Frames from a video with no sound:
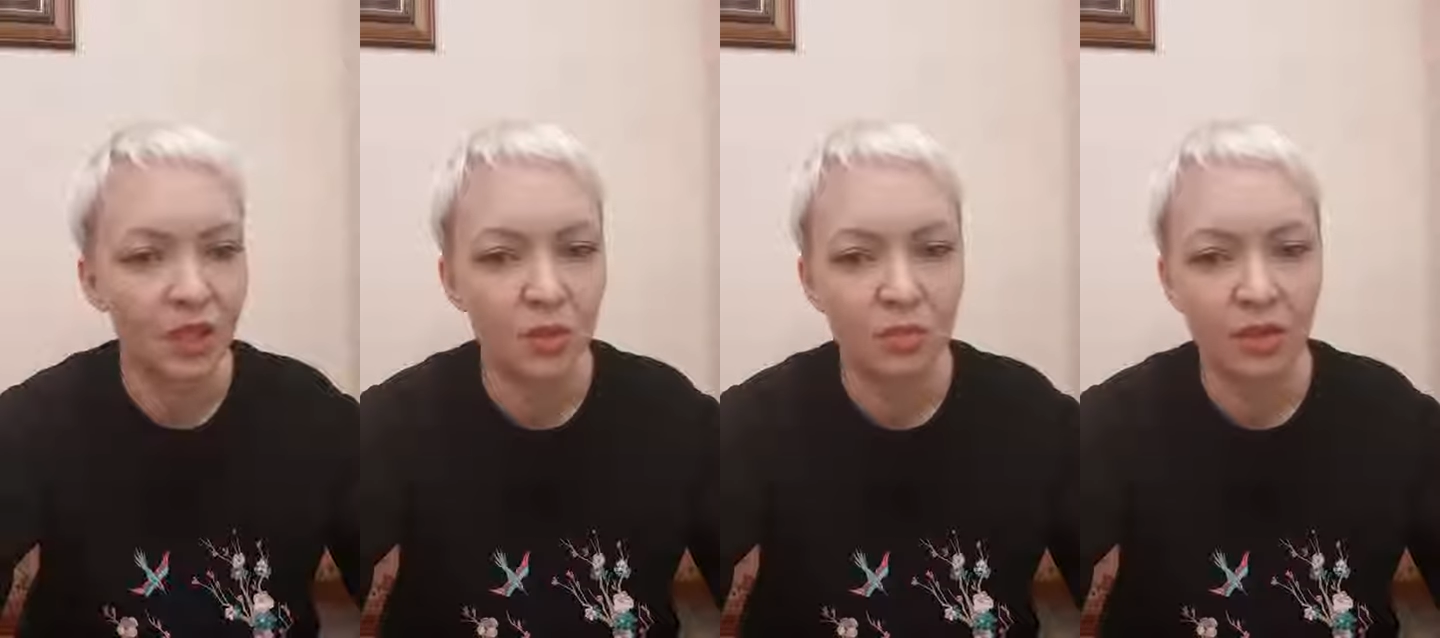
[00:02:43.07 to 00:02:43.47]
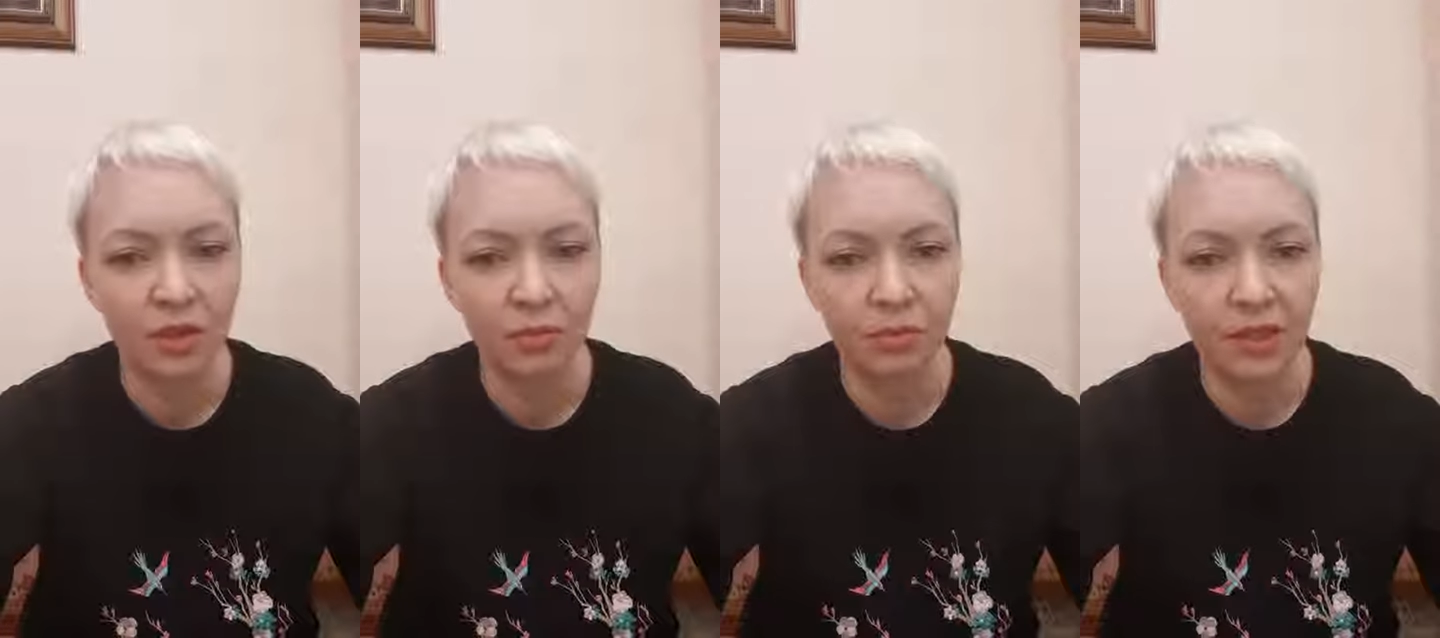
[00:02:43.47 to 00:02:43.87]

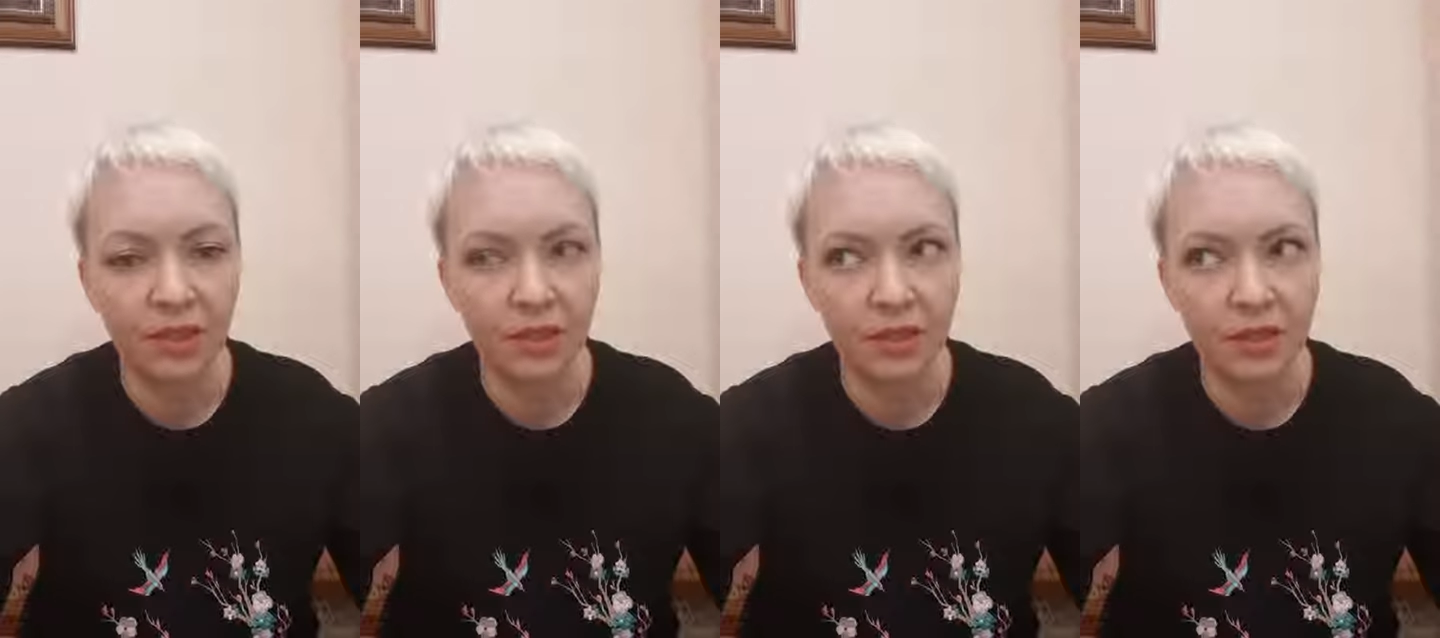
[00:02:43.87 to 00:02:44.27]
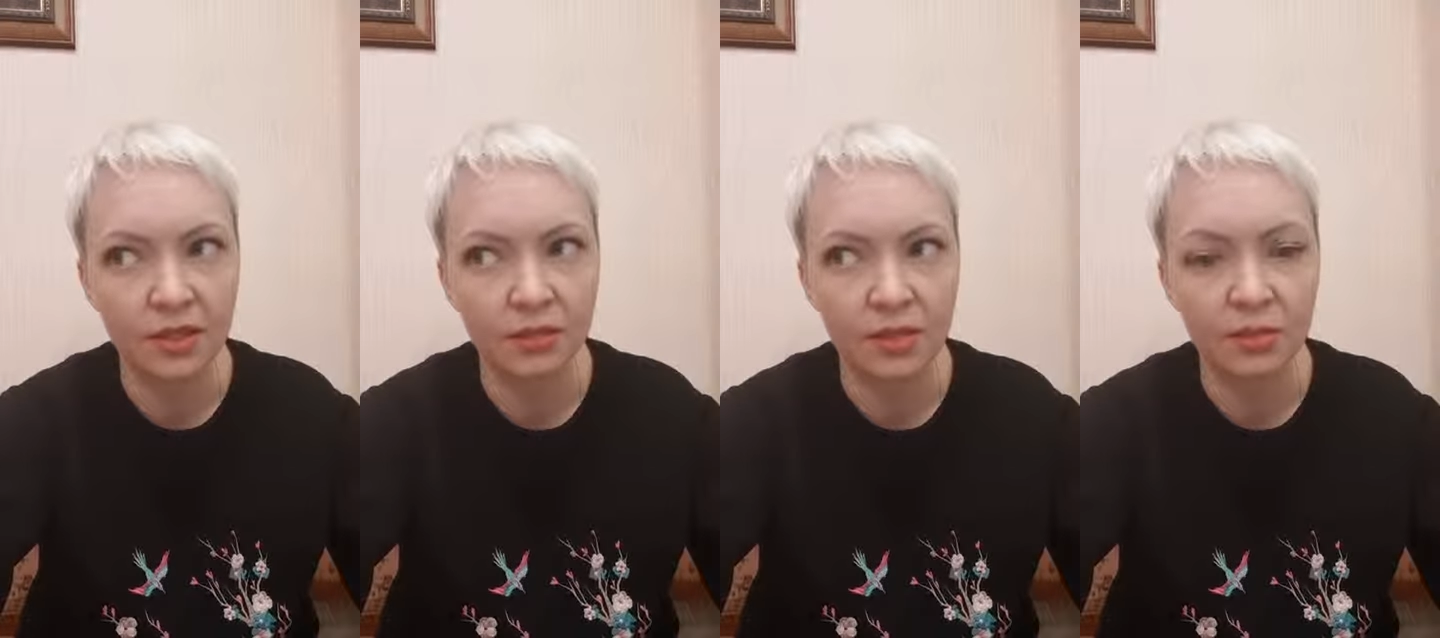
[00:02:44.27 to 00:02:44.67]
speaking
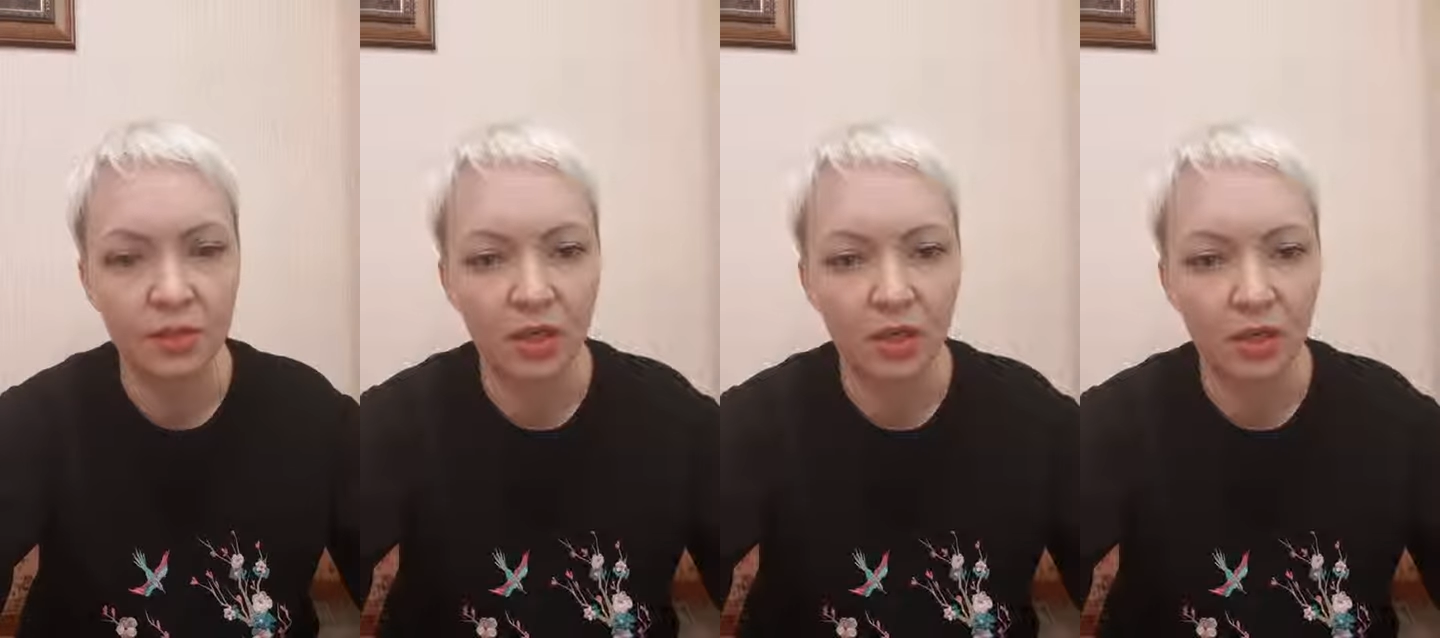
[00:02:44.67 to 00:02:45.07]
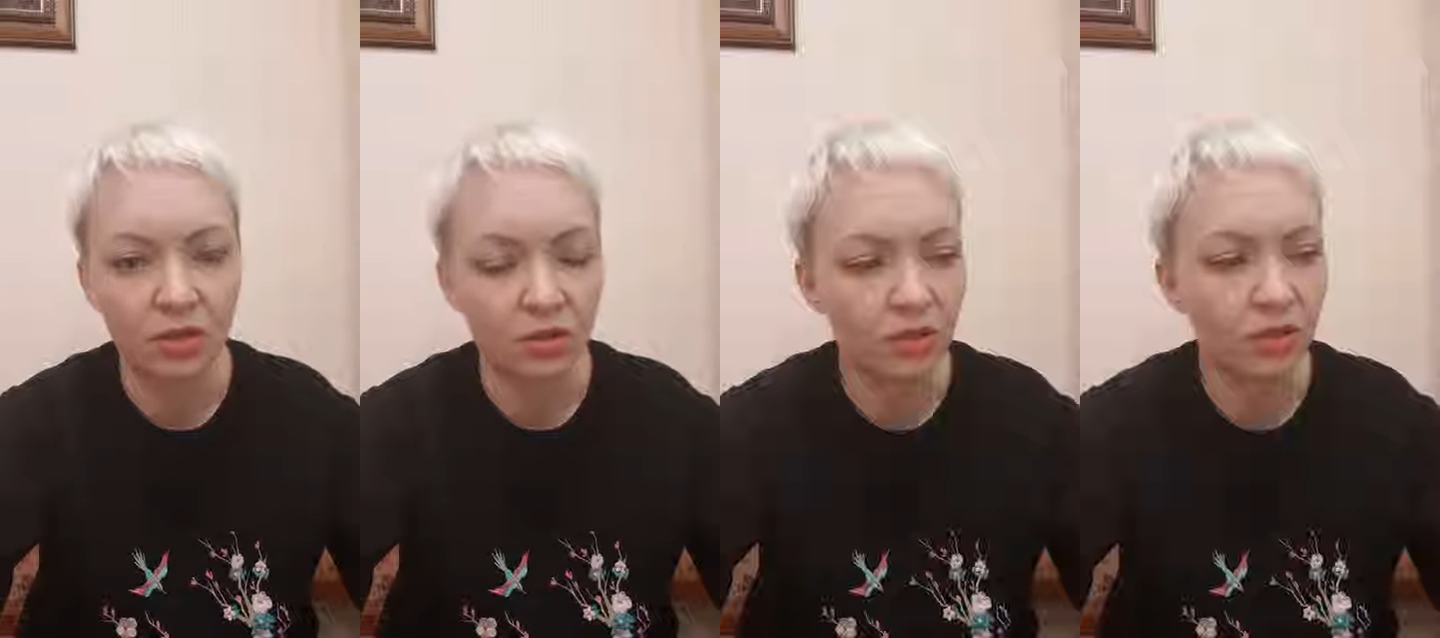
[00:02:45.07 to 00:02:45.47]
practice, speaking
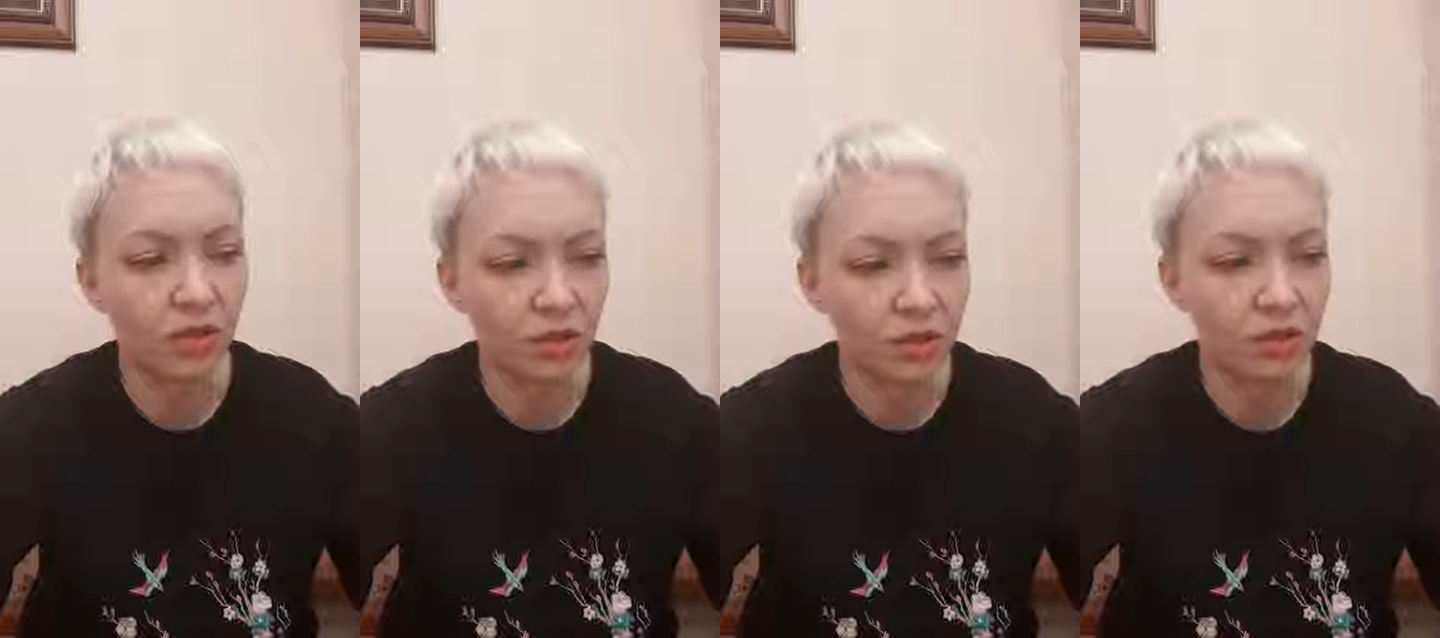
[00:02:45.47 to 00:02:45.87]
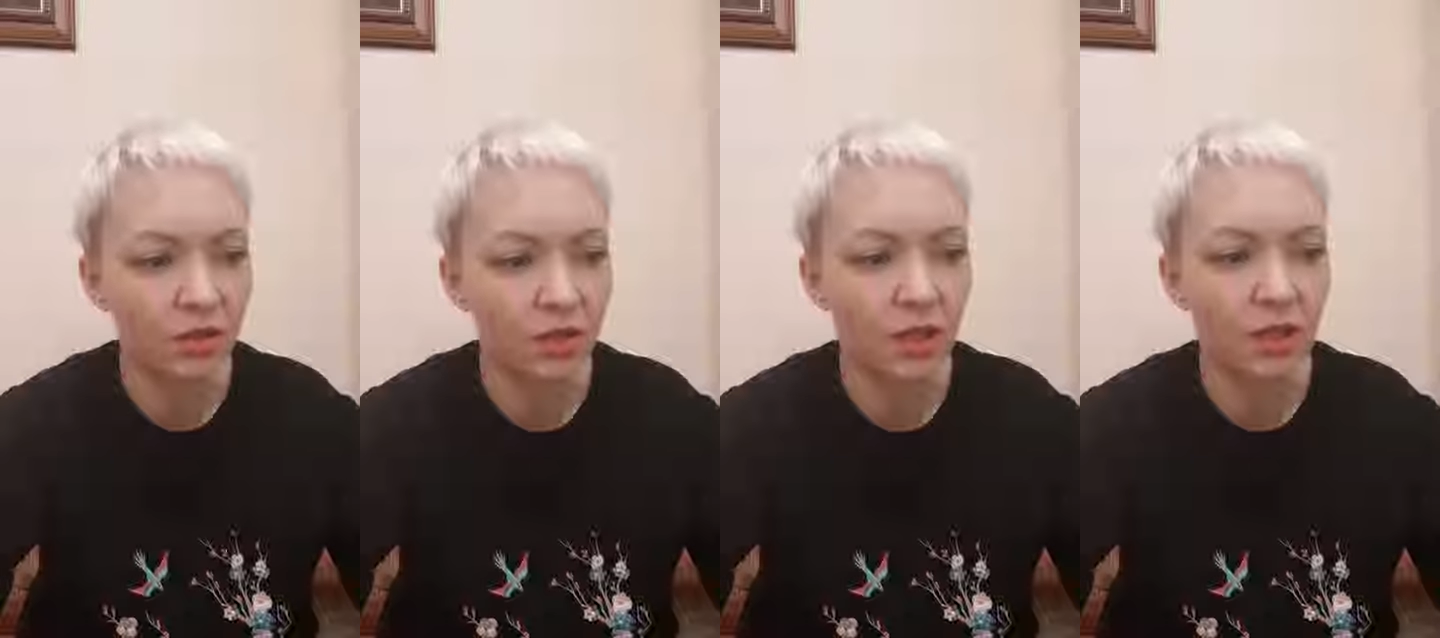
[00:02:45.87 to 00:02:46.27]

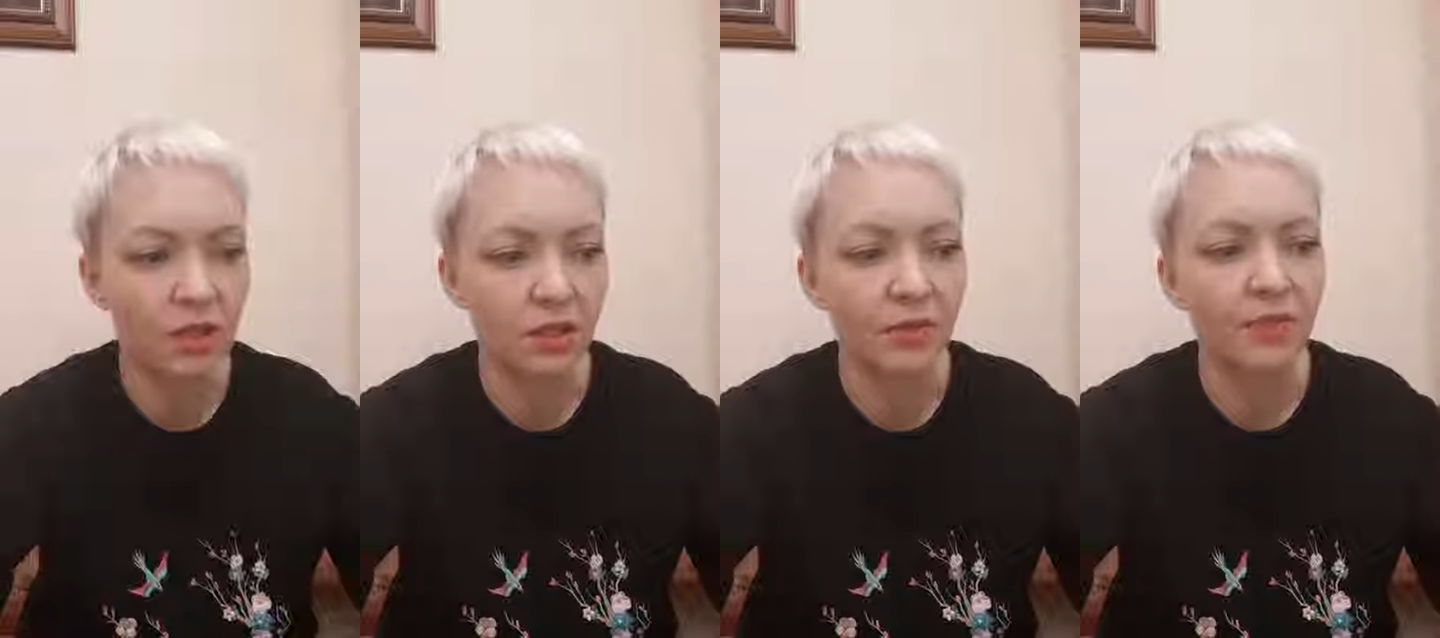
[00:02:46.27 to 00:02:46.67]
actions, and